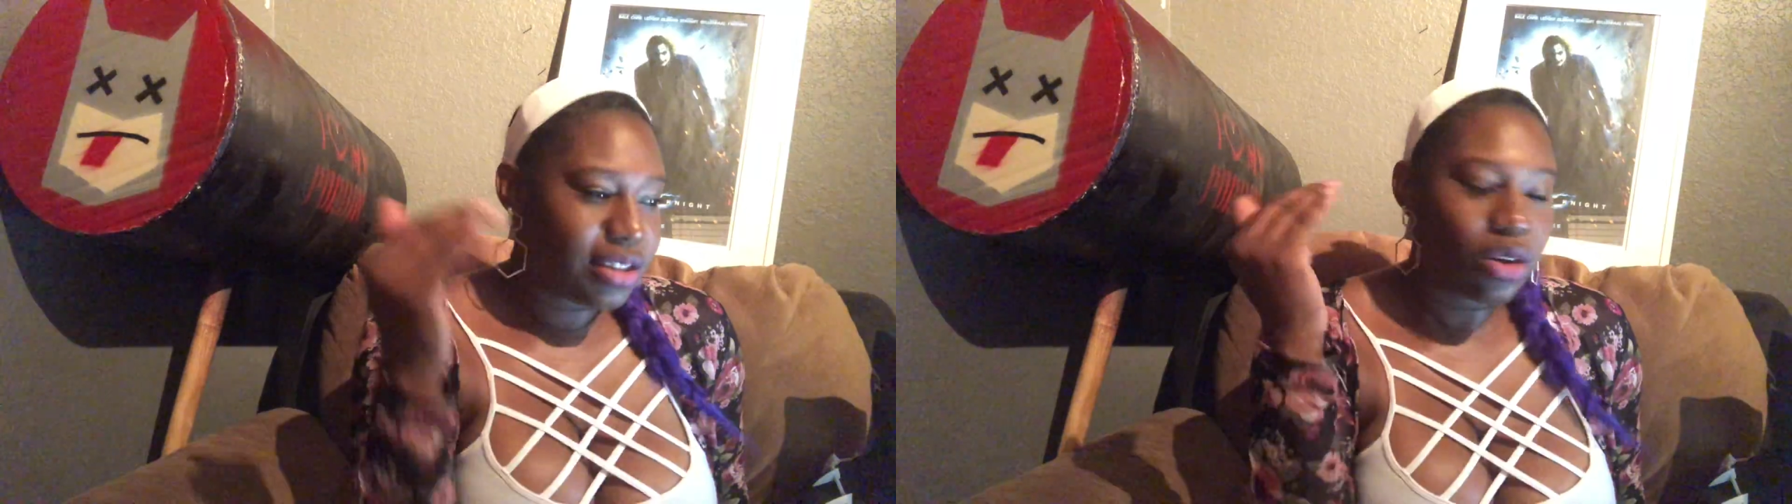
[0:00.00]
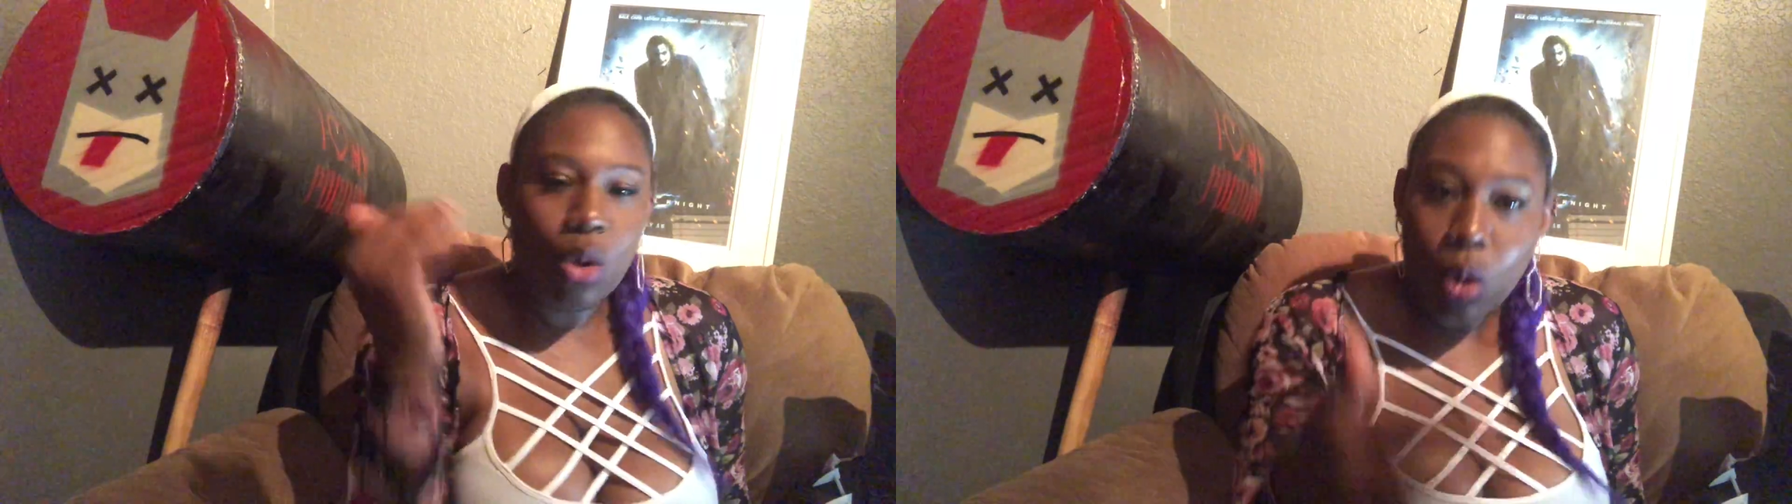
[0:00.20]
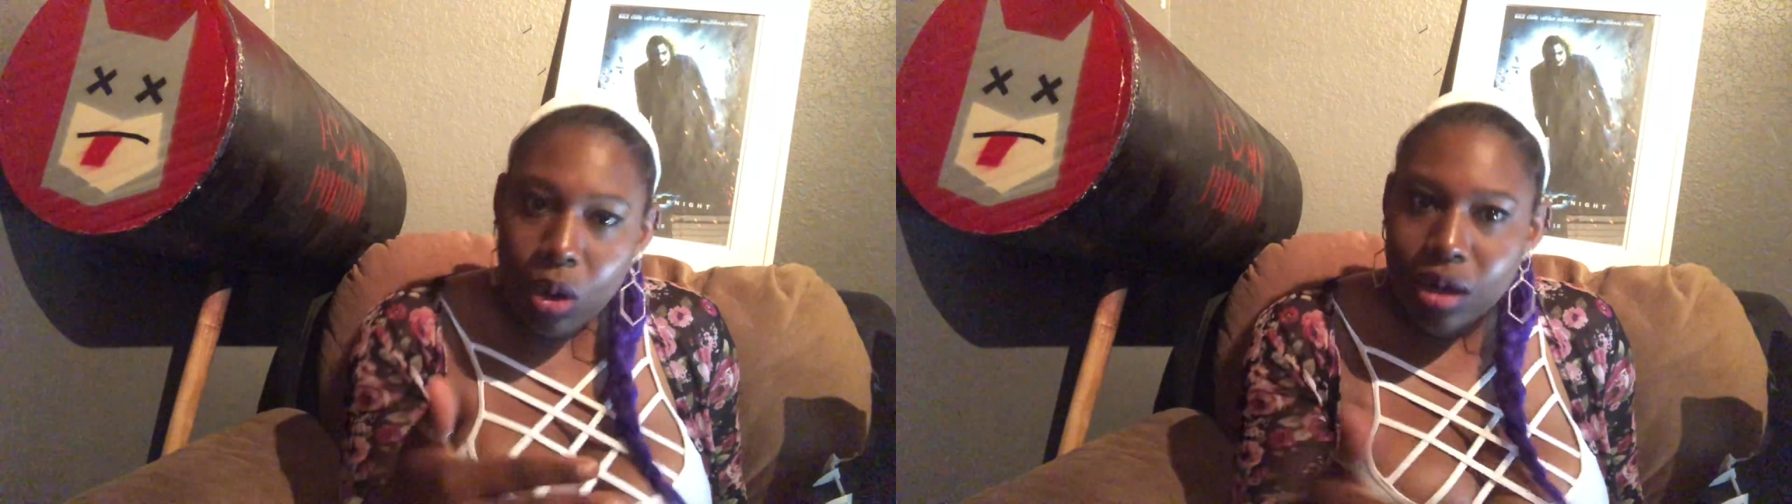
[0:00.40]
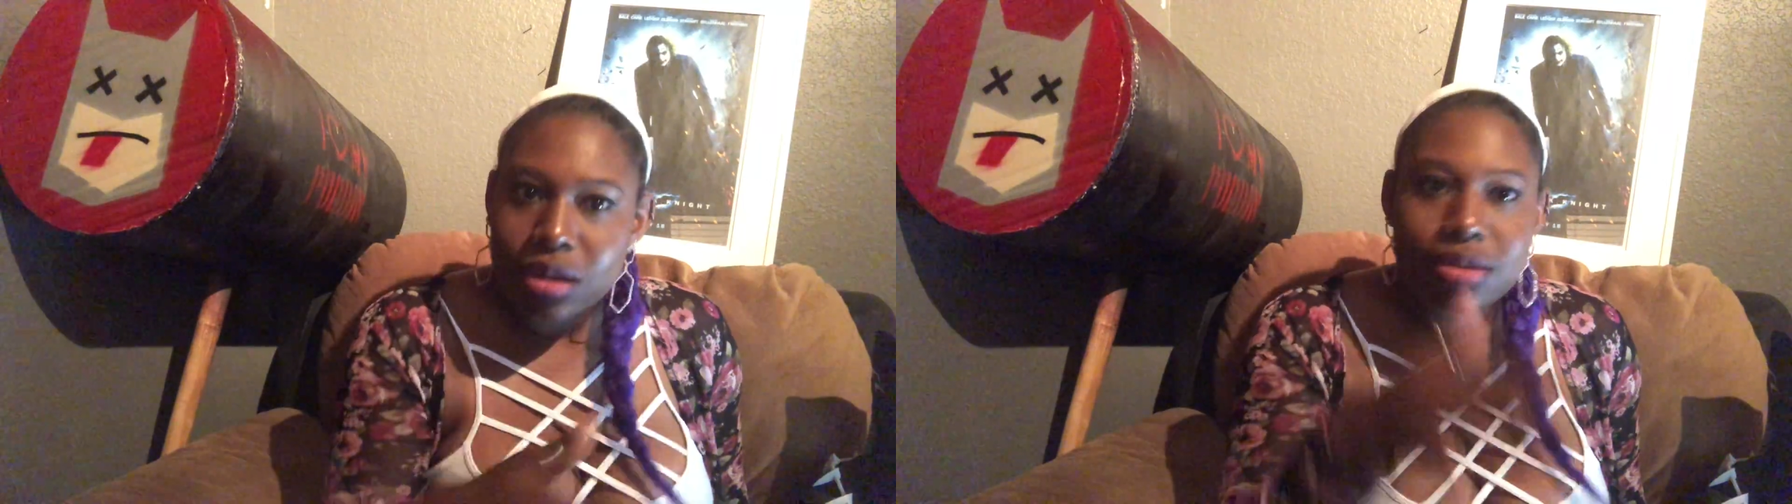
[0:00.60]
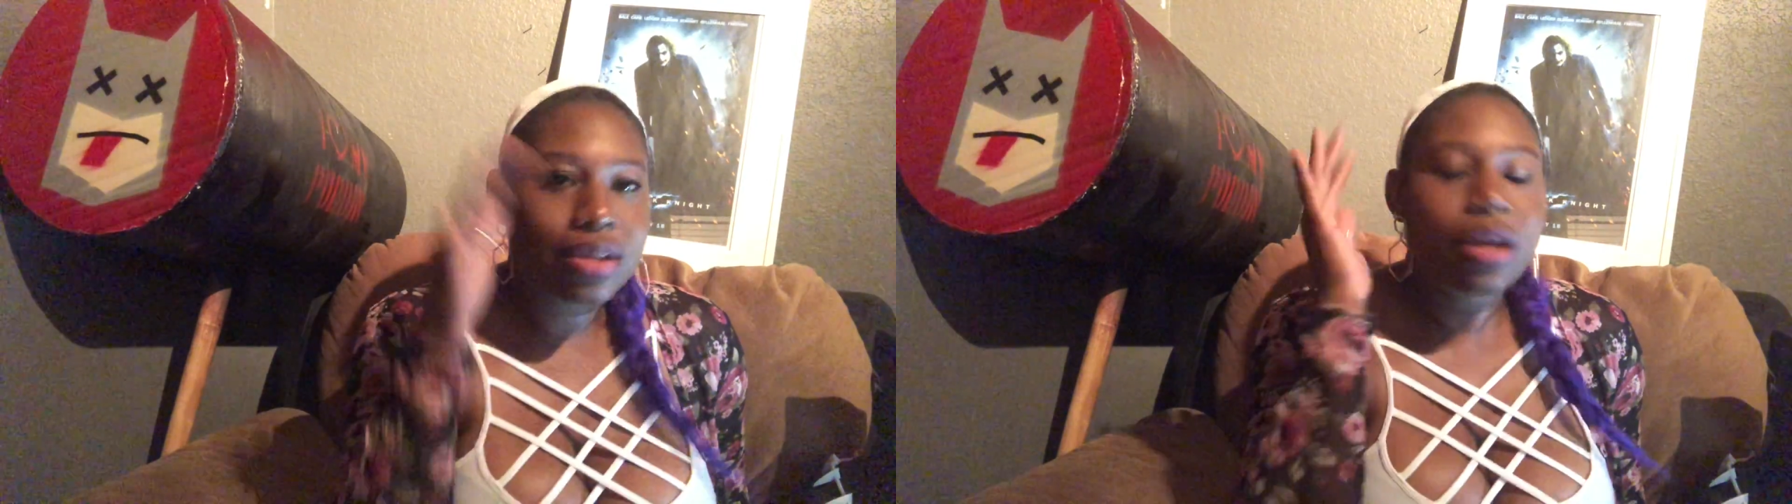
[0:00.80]
and the
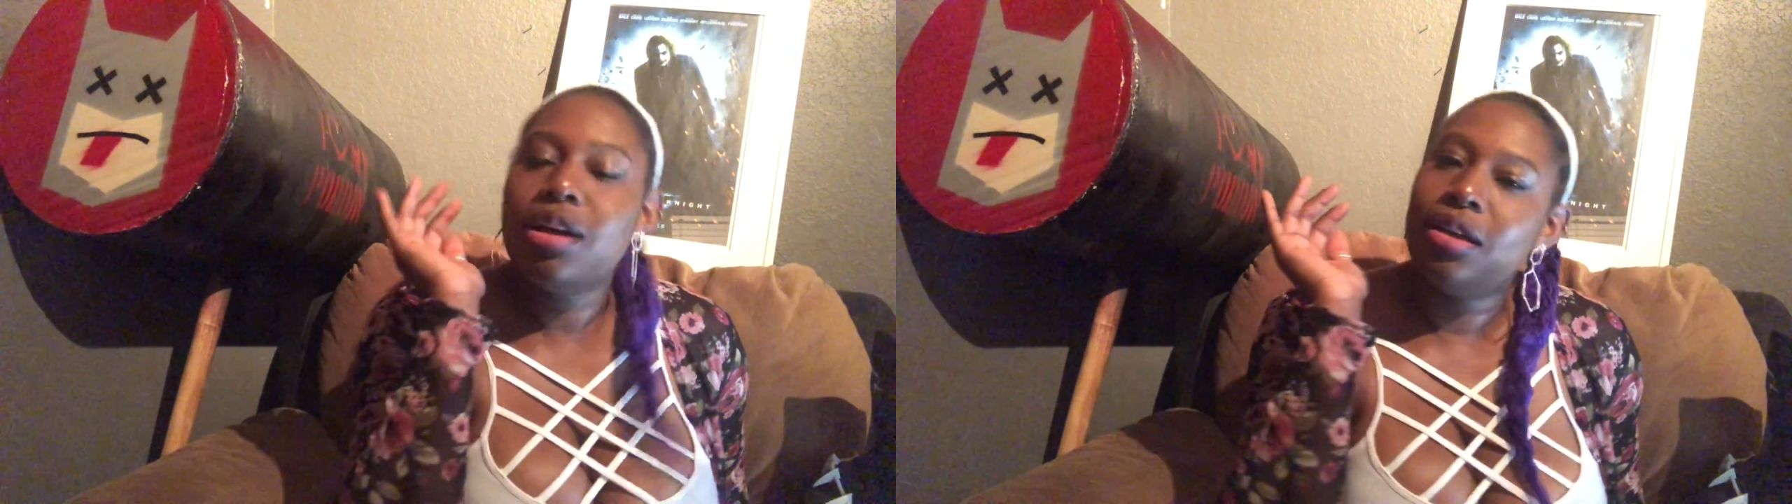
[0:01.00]
chords,